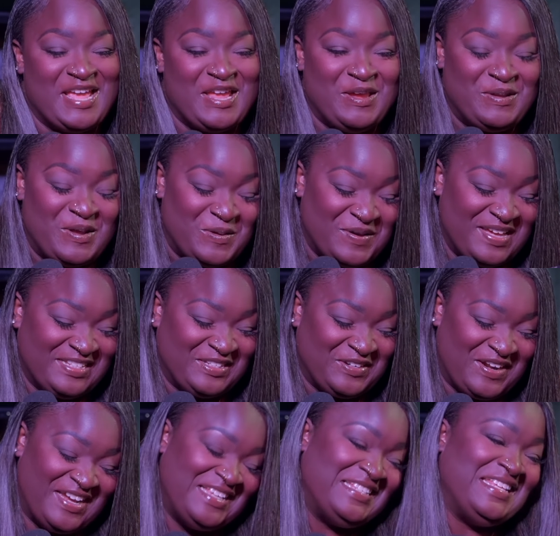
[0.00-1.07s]
You know what's
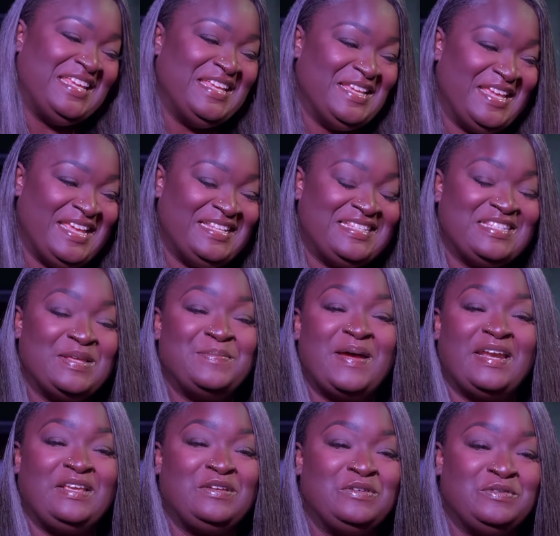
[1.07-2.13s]
crazy? It's
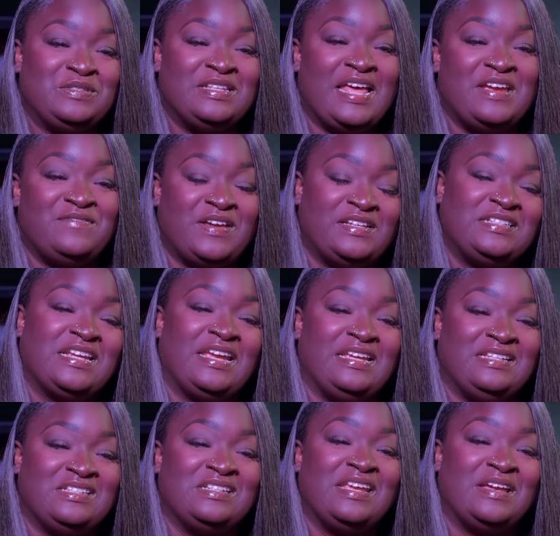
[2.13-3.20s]
somebody whose life I
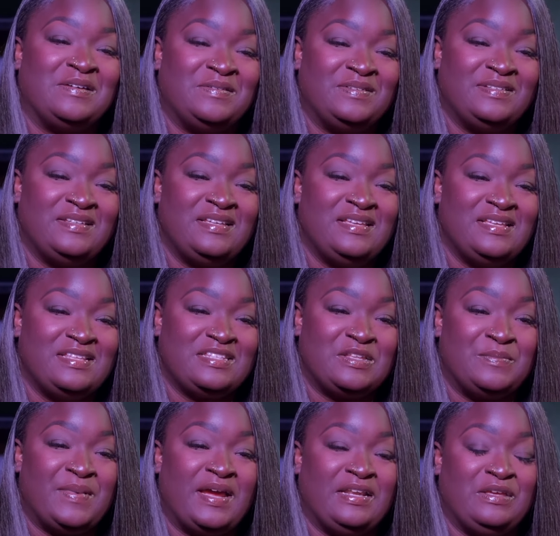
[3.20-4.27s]
changed now.
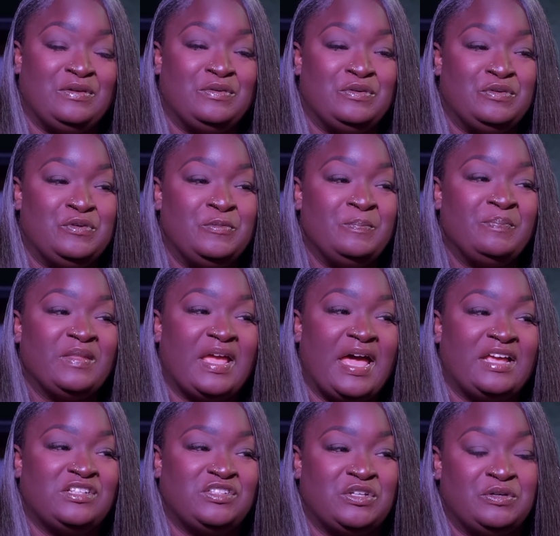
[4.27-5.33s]
Somebody who
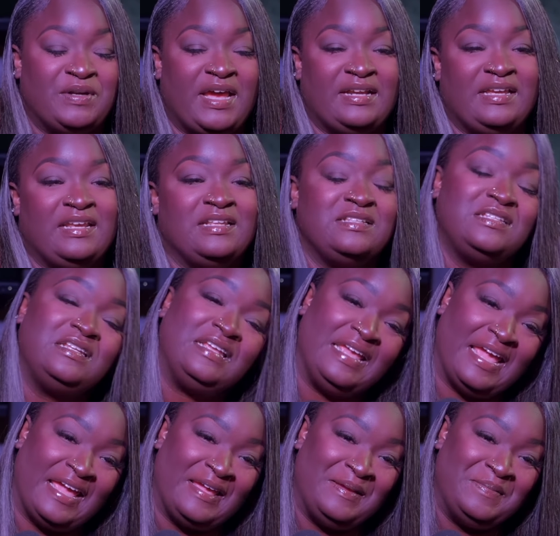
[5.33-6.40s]
I showed how to get into the
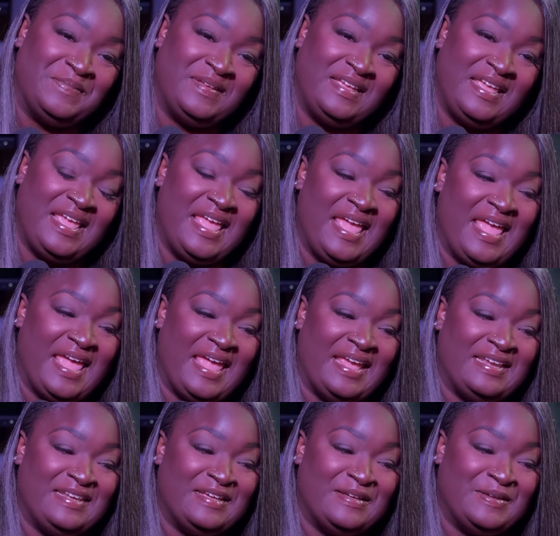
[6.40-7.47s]
game.
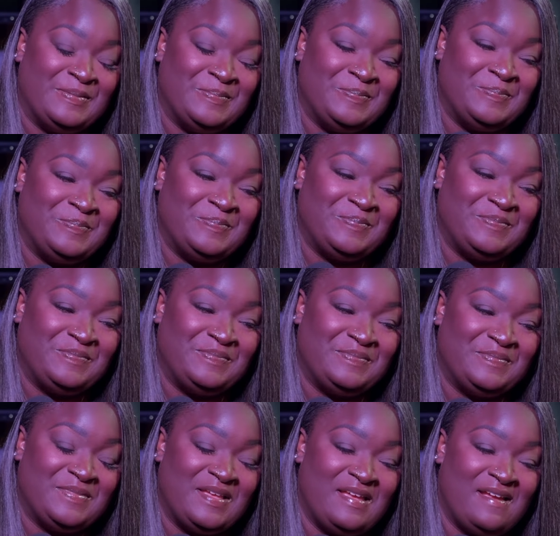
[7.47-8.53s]
And um,
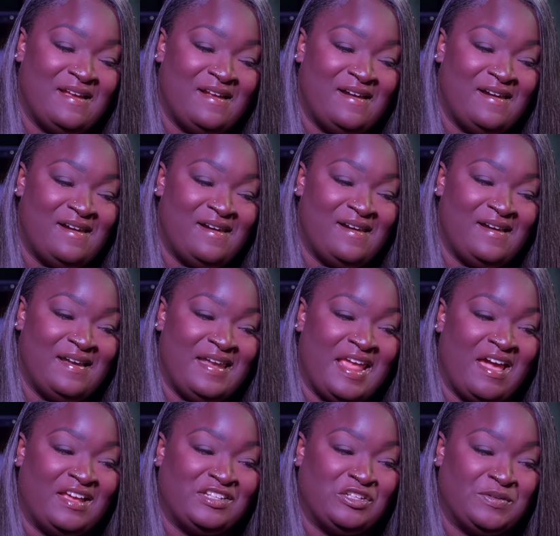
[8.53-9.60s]

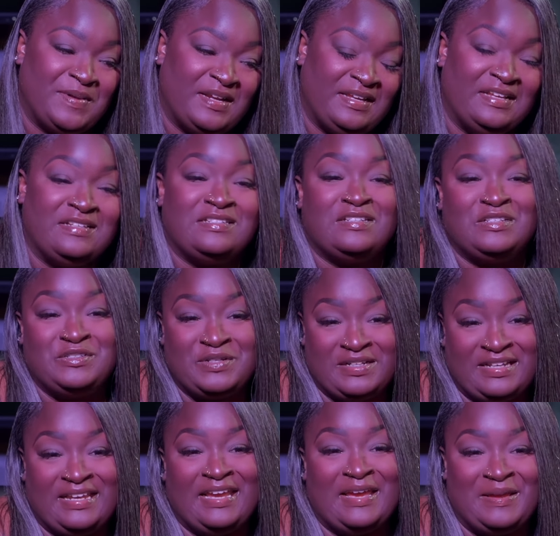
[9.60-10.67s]
now I showed him how to get into the
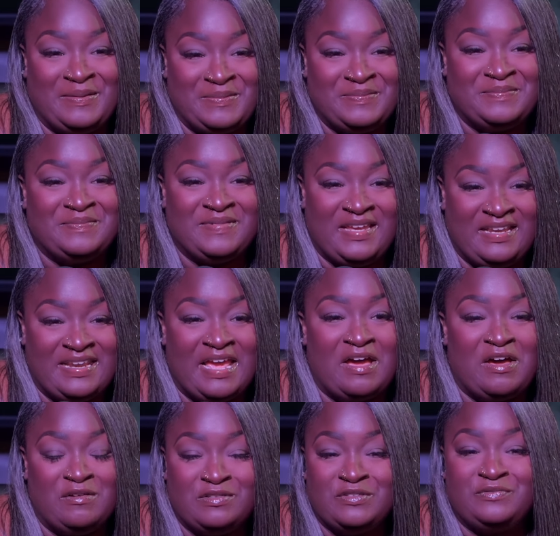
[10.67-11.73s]
trucking game. He now
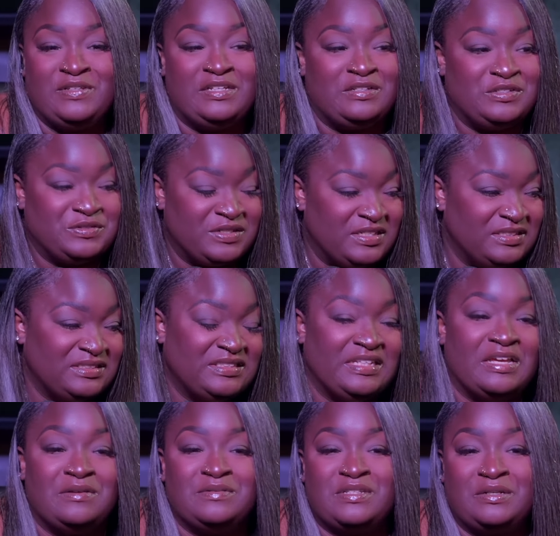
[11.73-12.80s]
yeah. owns a fleet of trucks.
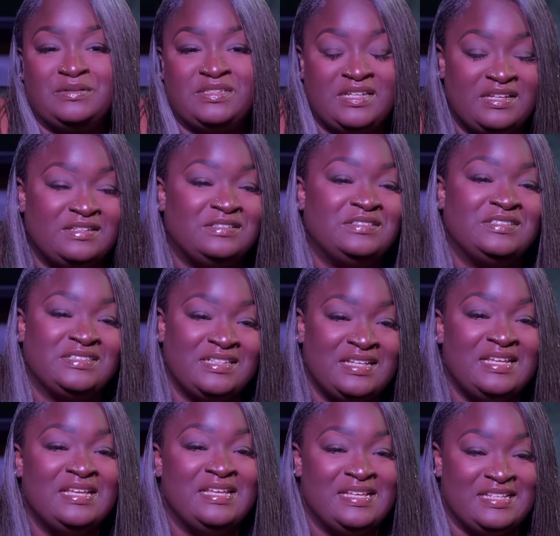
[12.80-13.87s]
He owns hotels.
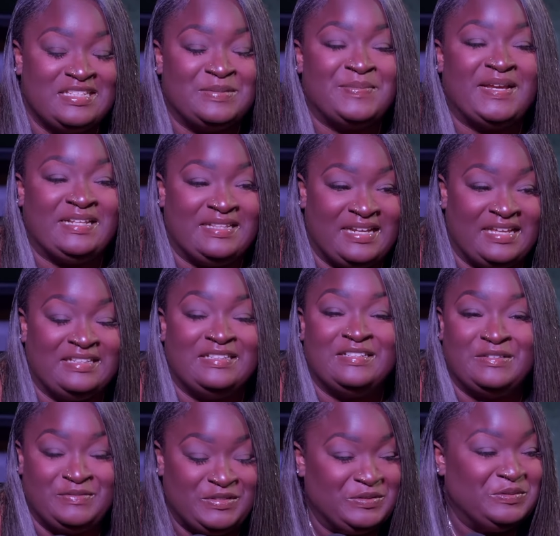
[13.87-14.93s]
Somebody that I
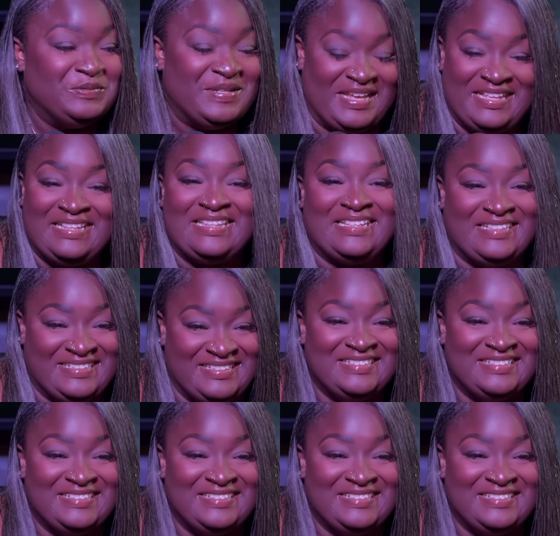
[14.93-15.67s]
love to death.